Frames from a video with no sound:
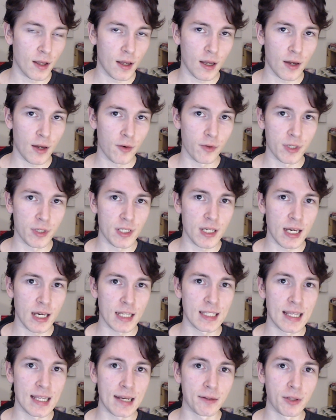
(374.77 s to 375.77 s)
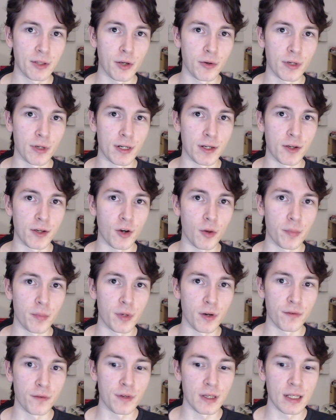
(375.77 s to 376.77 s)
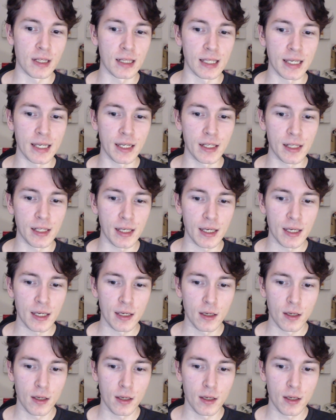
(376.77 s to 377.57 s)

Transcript: I don't want to say I downloaded a copy of it illegally